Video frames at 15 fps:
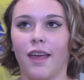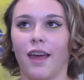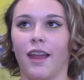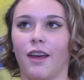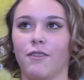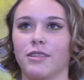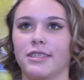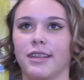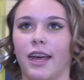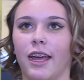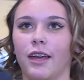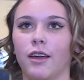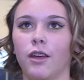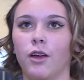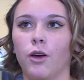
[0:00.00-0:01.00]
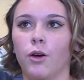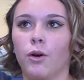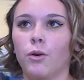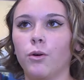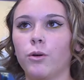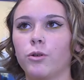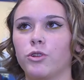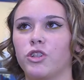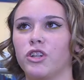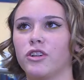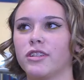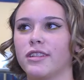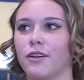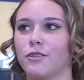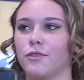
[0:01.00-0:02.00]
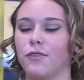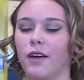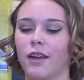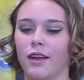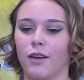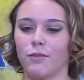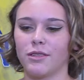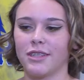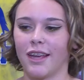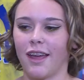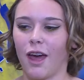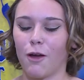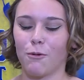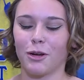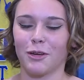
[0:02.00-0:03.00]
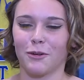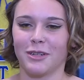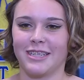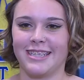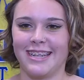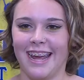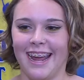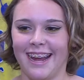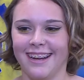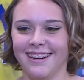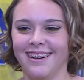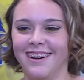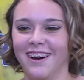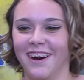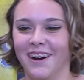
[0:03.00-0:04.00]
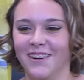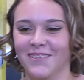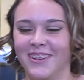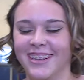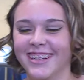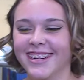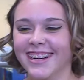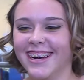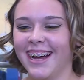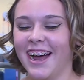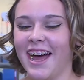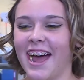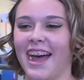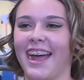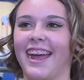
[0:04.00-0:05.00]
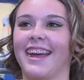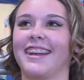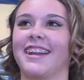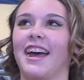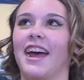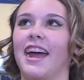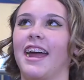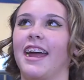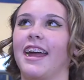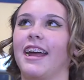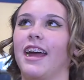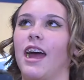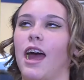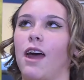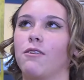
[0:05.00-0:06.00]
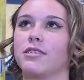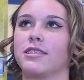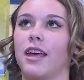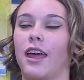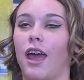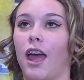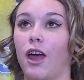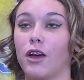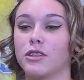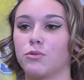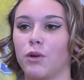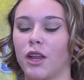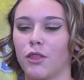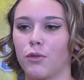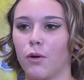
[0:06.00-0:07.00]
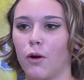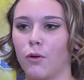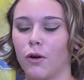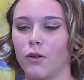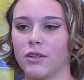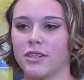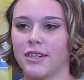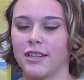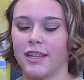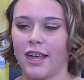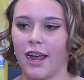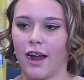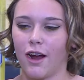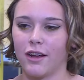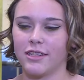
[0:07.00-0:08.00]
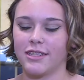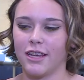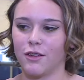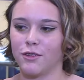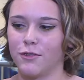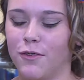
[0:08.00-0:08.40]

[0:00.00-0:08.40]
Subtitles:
and I was like, ooh, cheer sounds fun. I was like, I want to go to state. And I was like, I also want to throw girls into the air. It sounds